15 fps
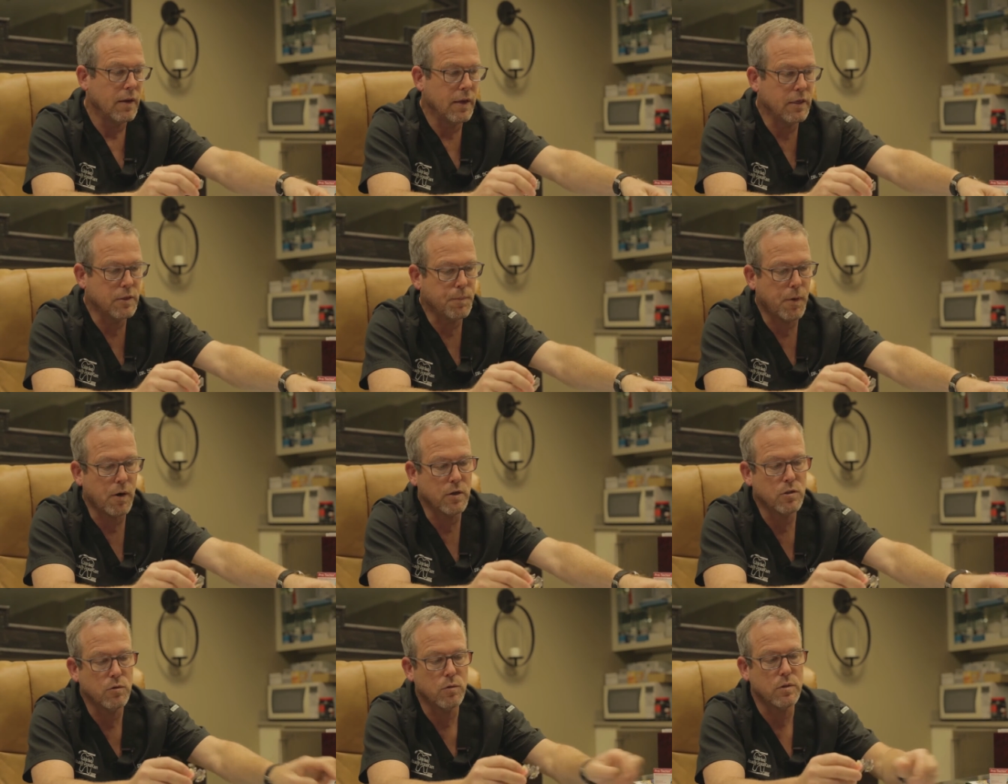His
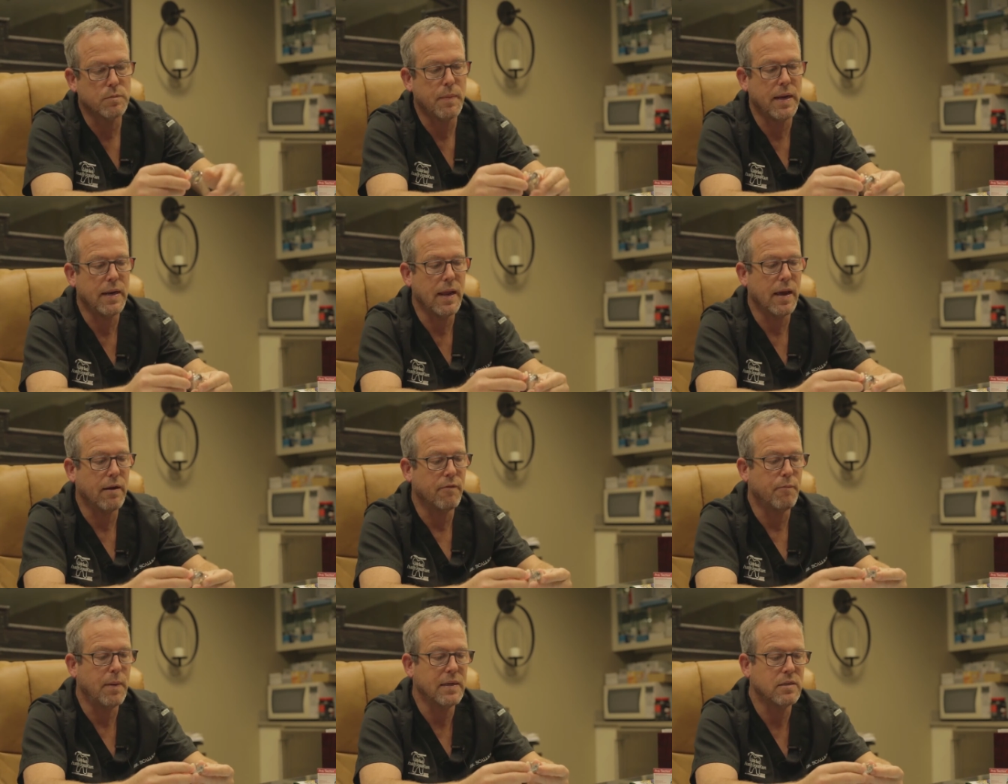partial was made out
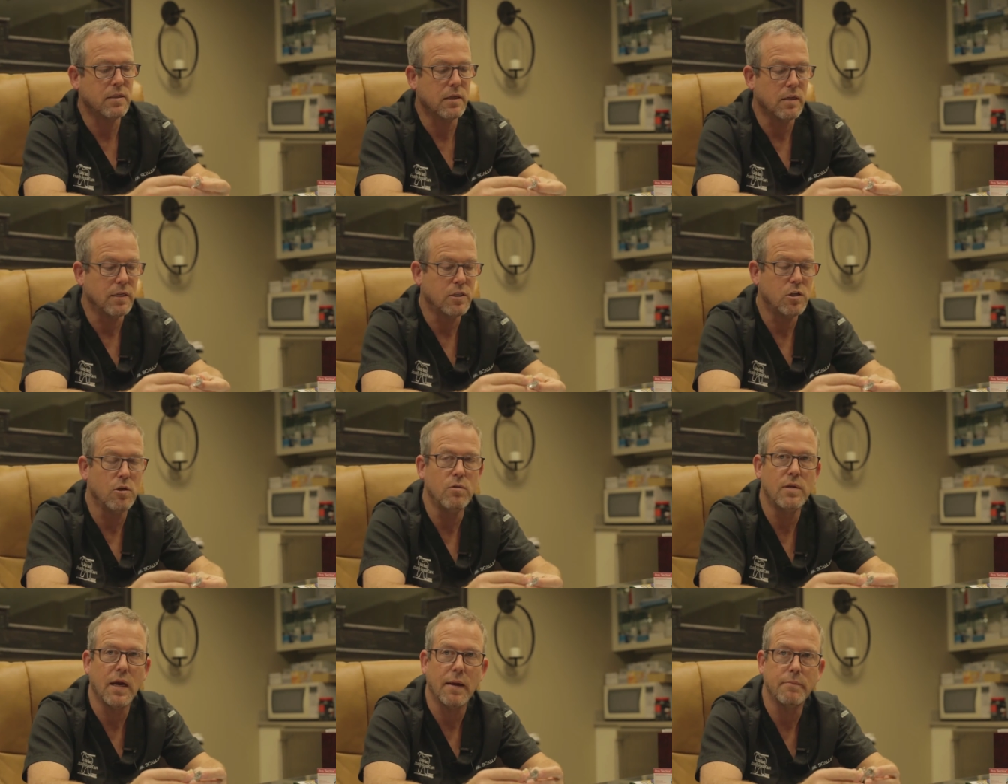of basically
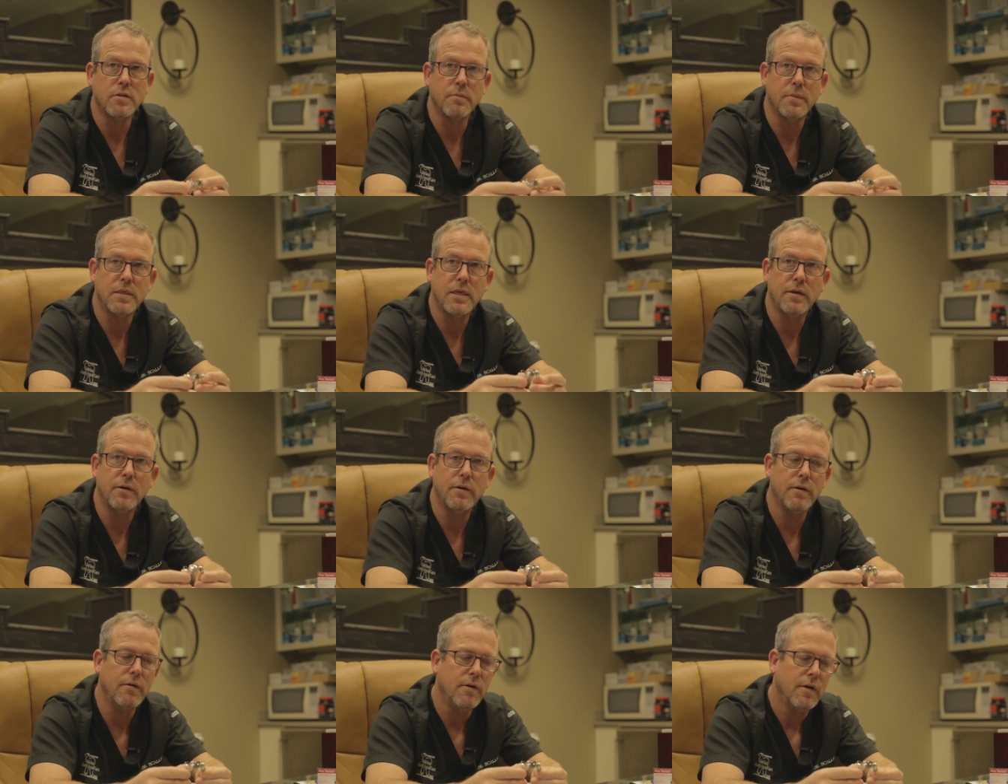2 types of
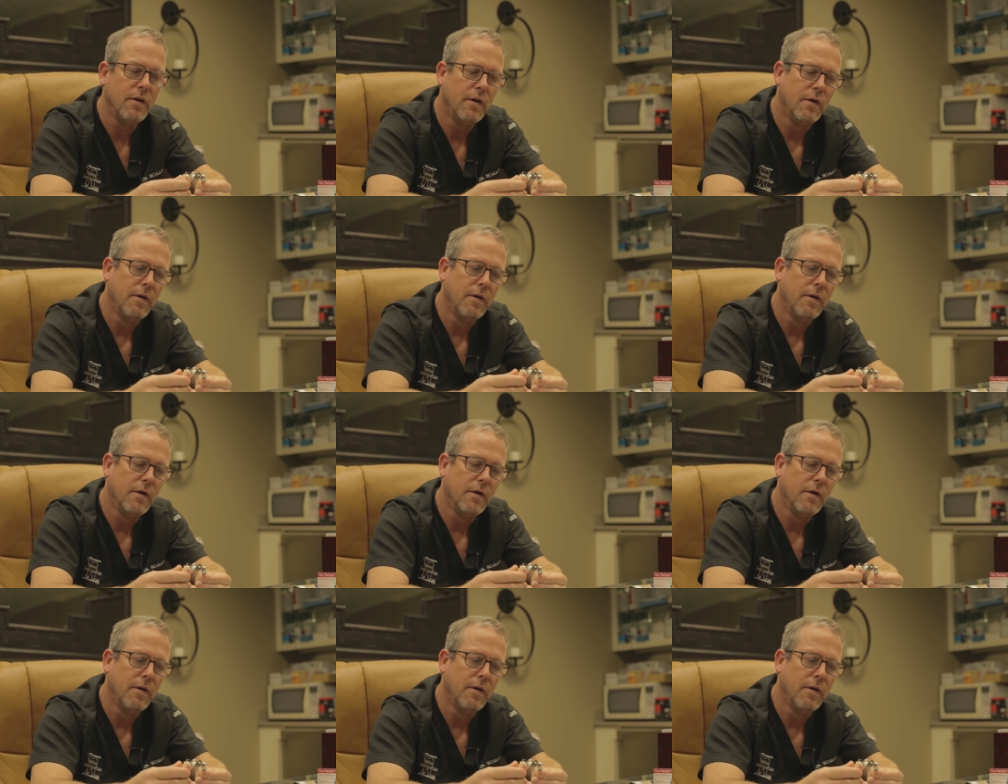material.